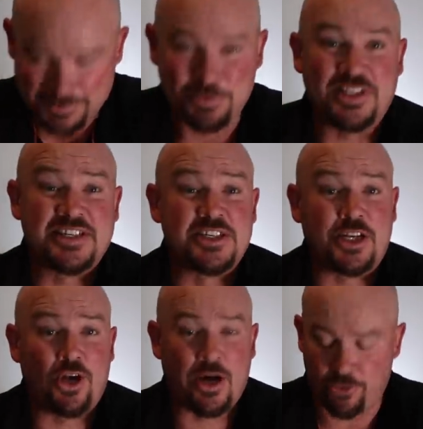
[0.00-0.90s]
Let's put this into
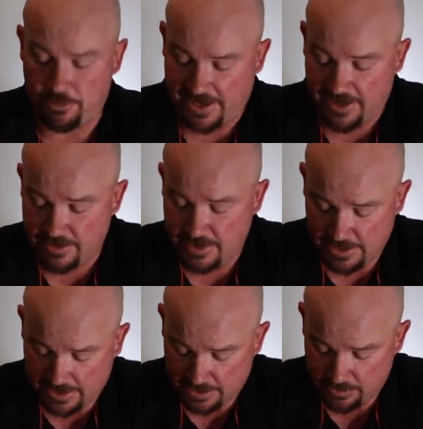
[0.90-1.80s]
Lightroom now.
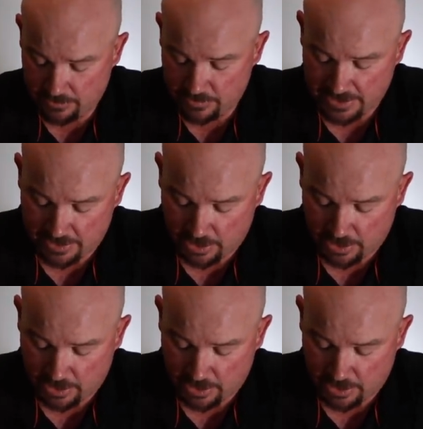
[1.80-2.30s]
We've got it in